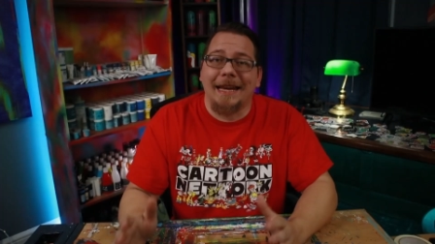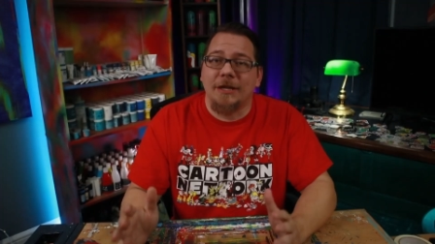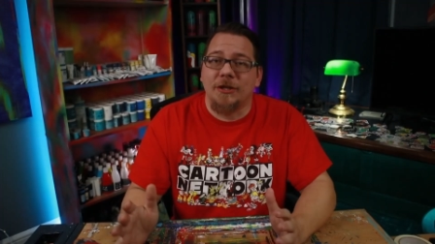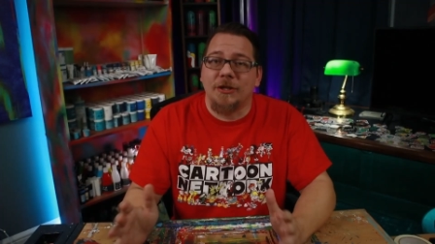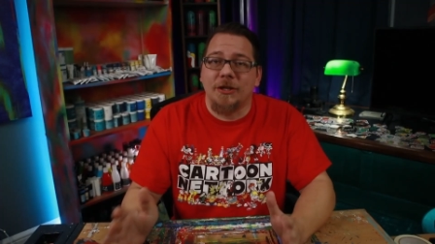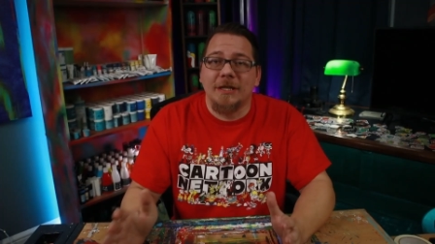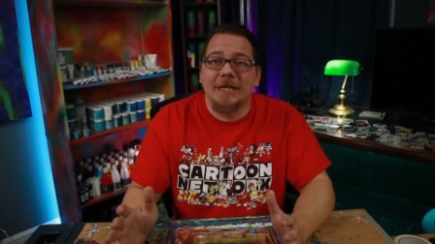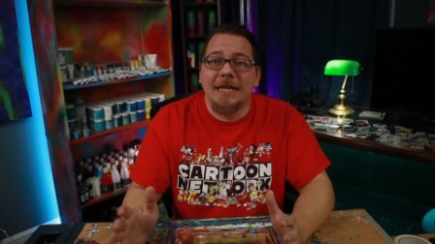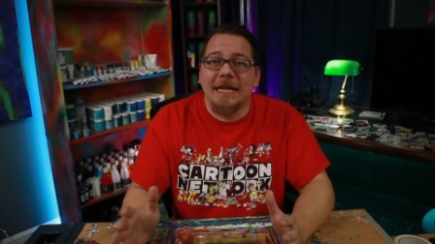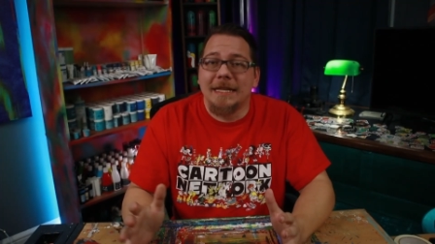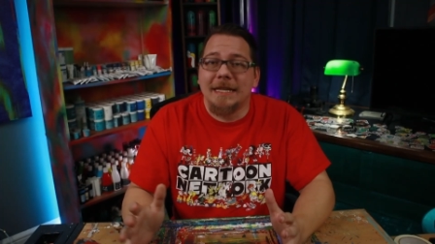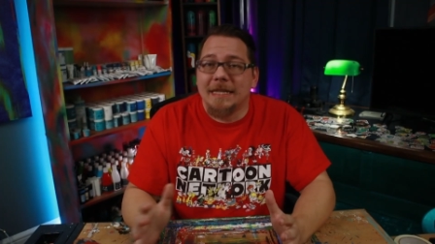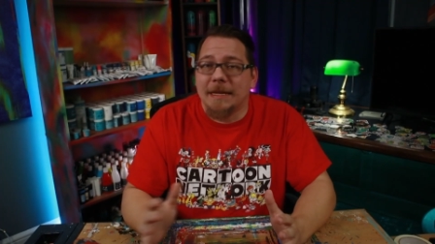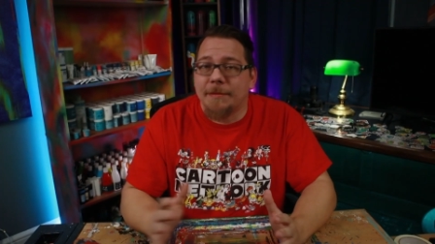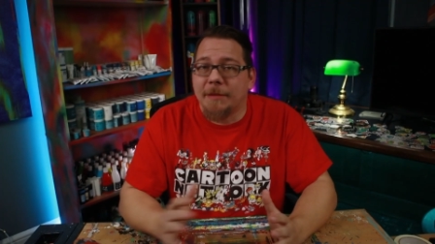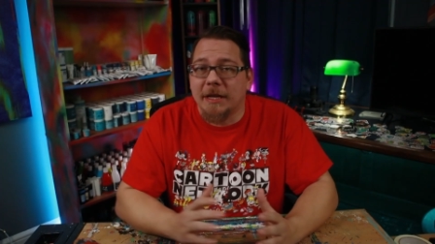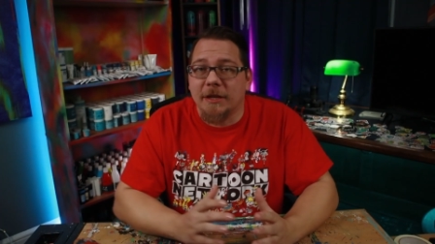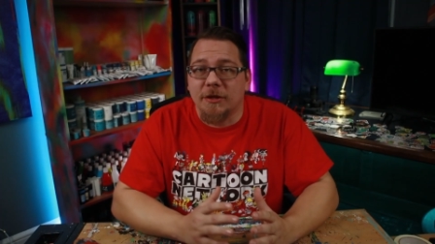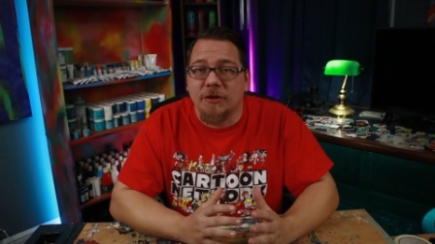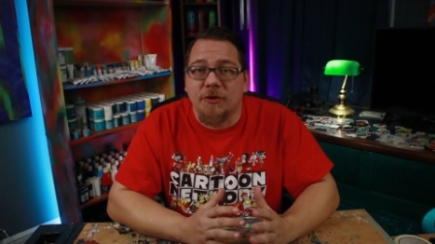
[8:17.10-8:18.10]
and I just can't
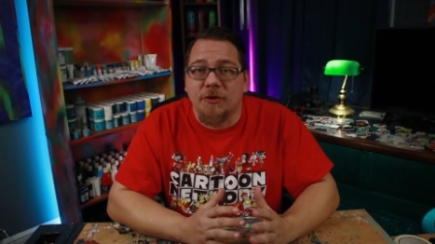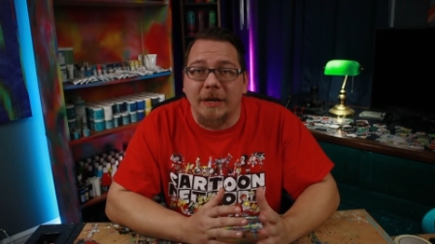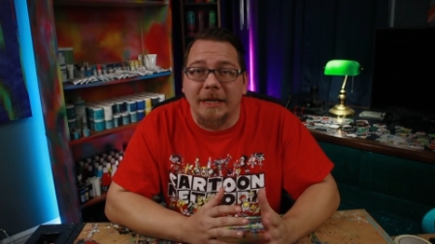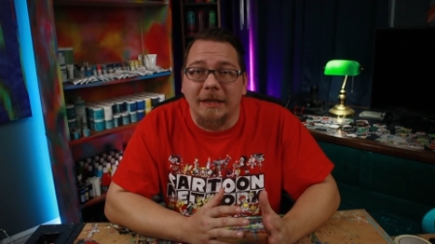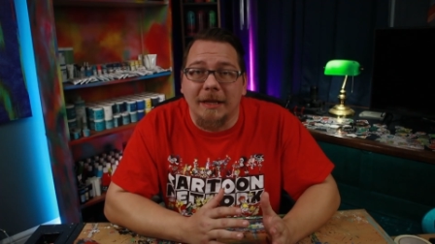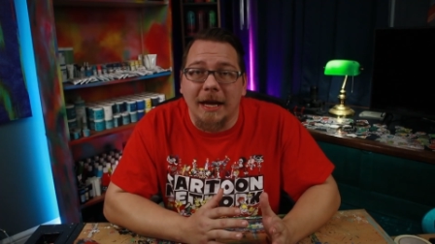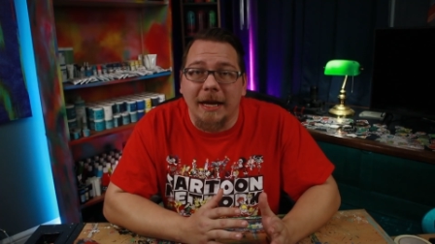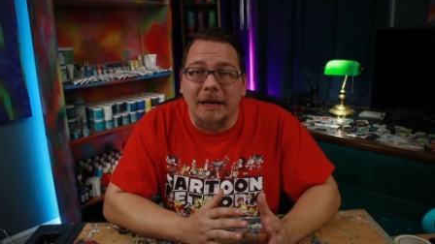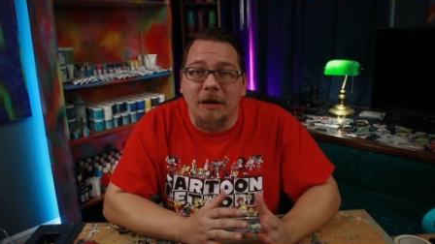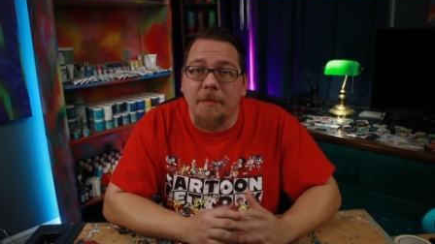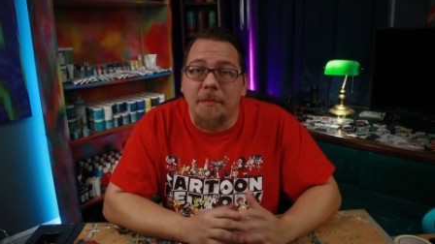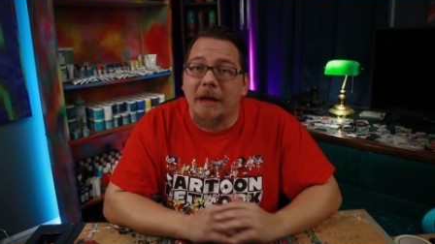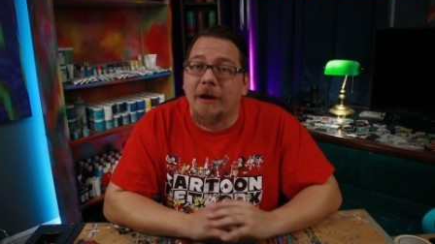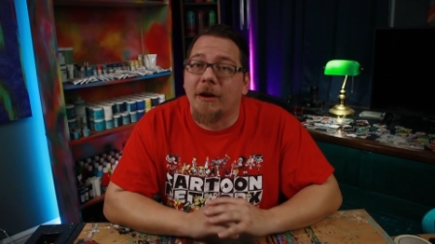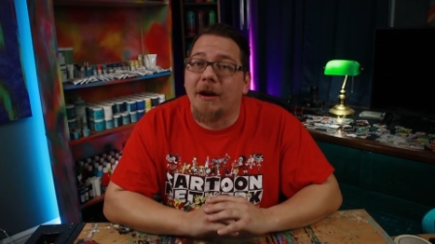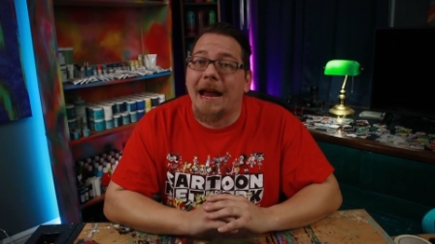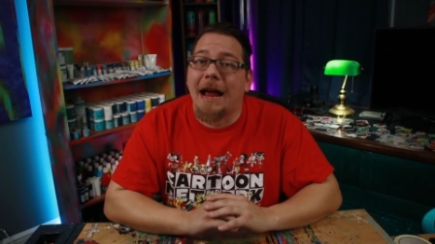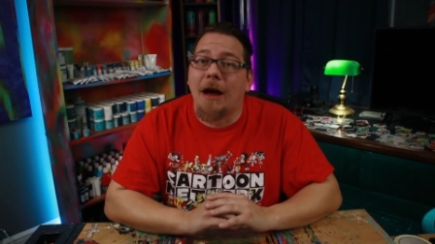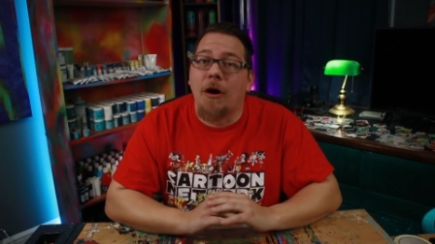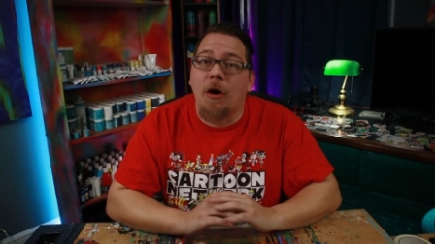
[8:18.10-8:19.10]
seem to get a straight line no
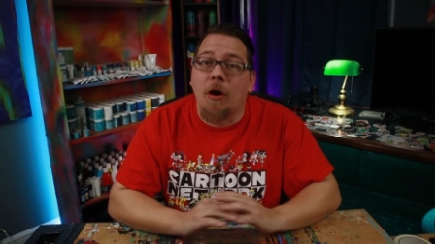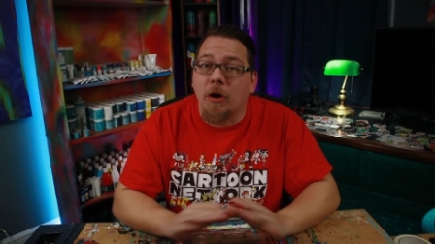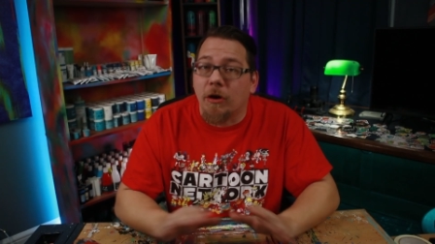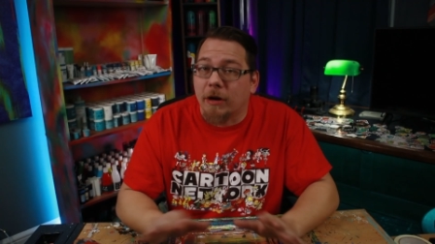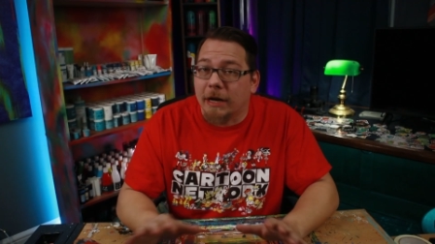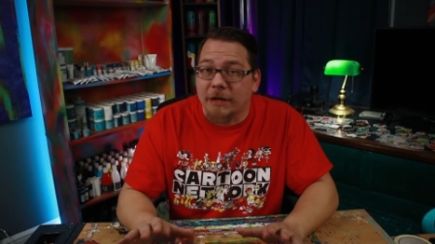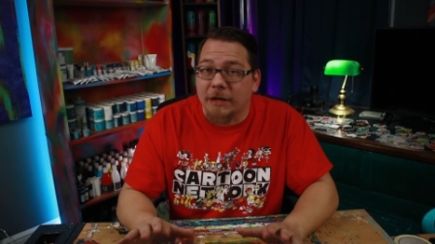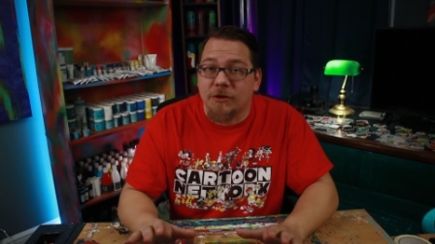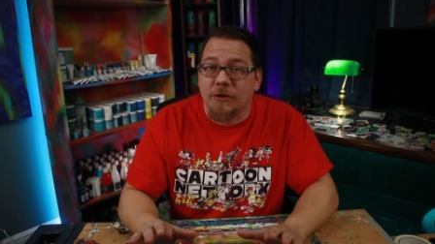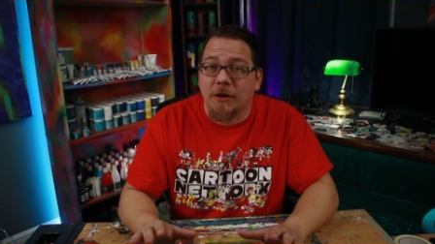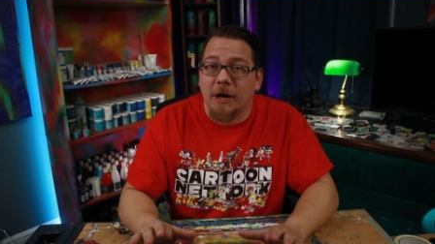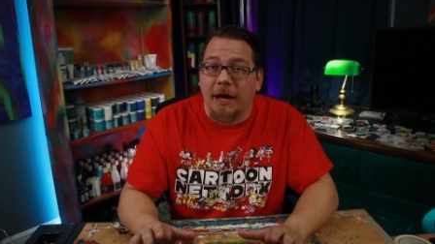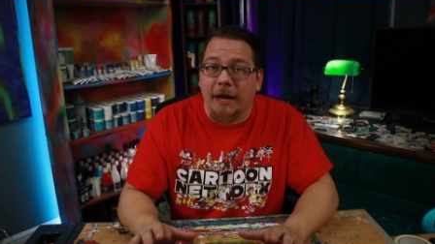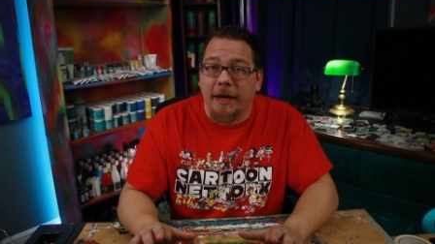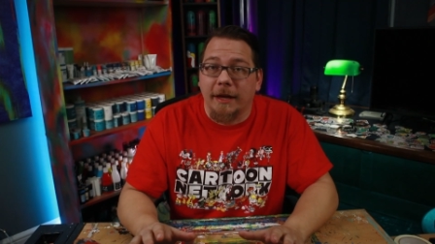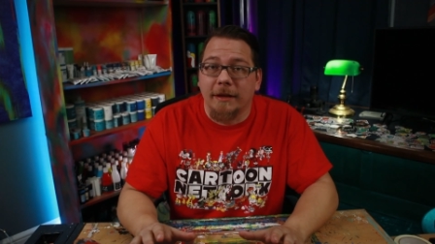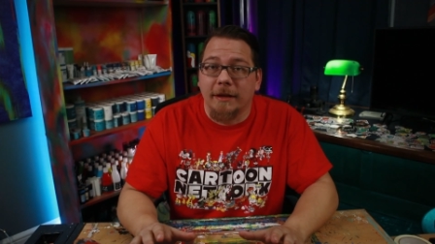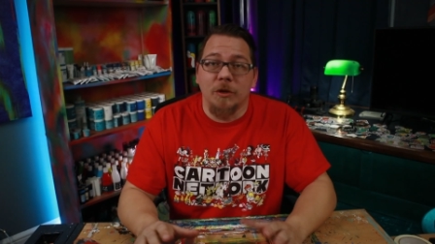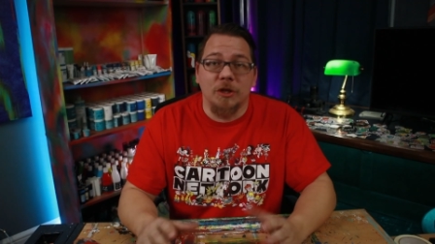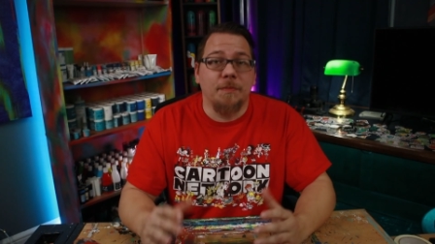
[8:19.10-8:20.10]
matter how hard I try.
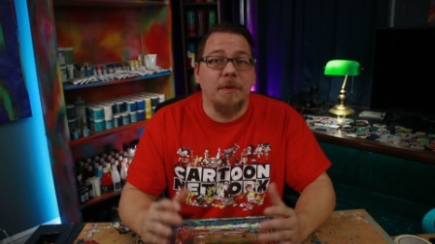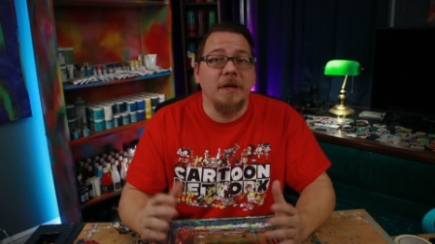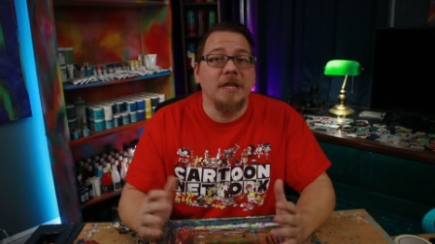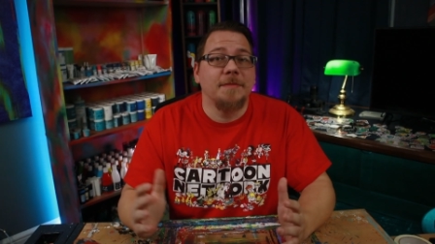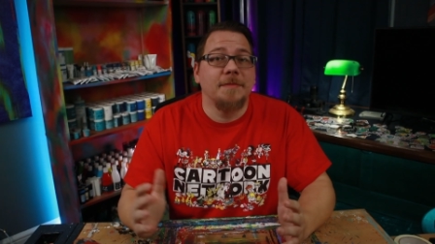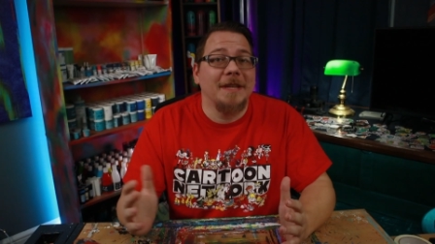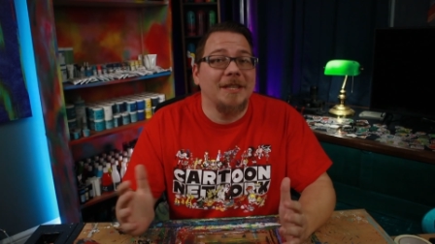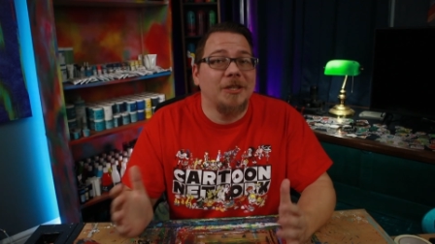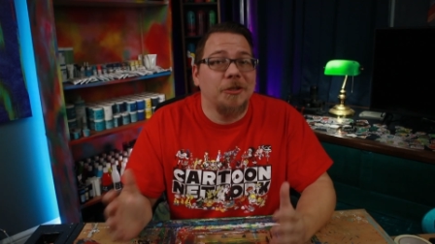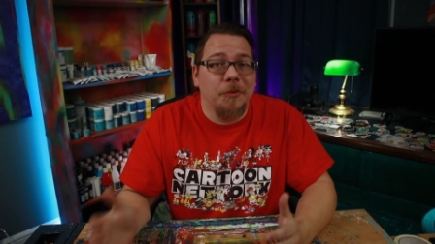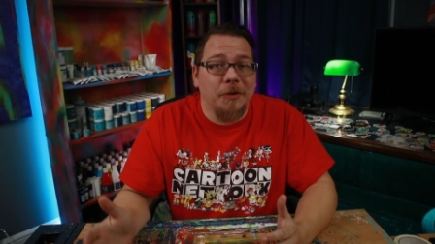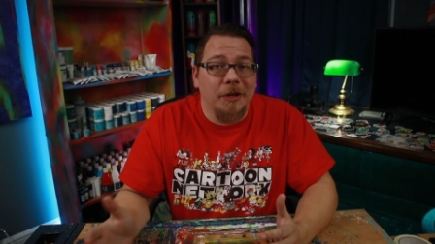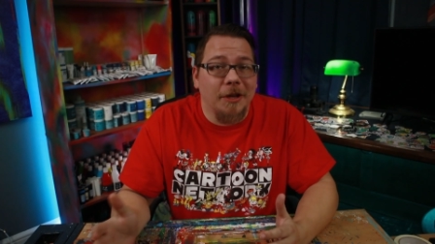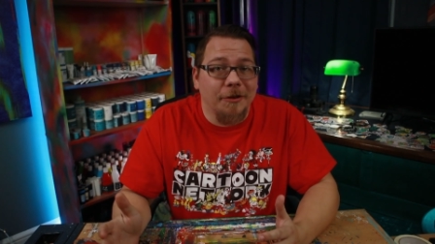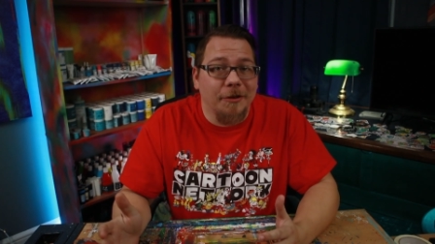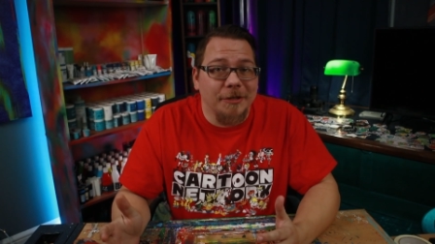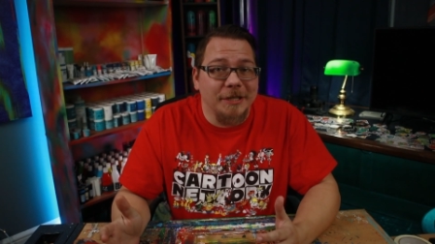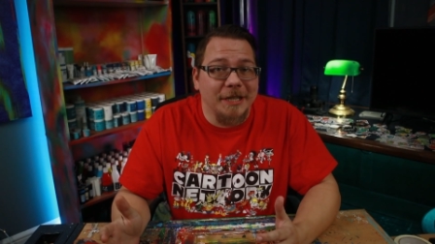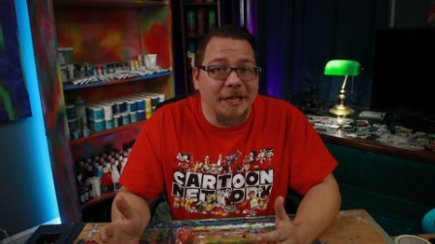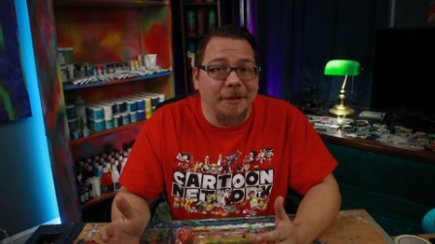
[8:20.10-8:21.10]
Which brings me to
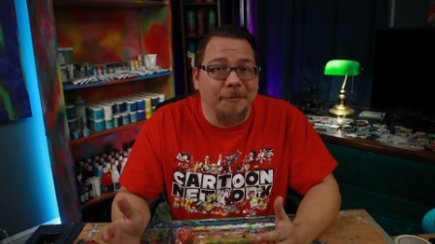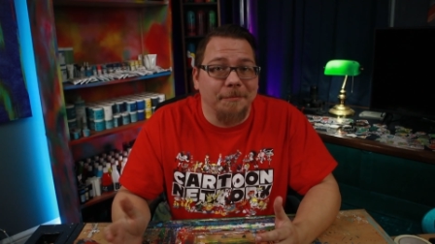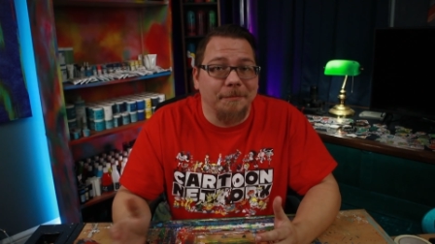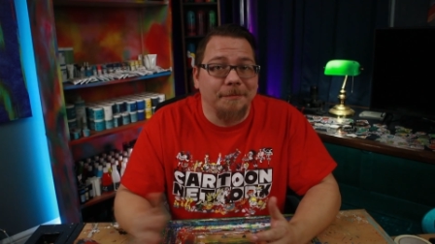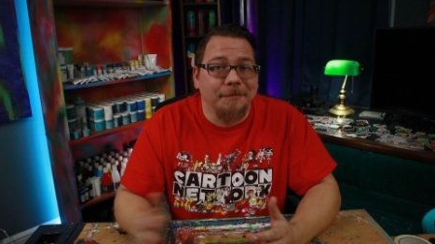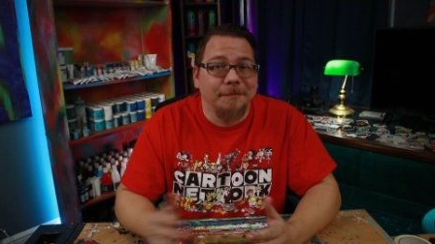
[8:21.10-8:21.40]
another tip.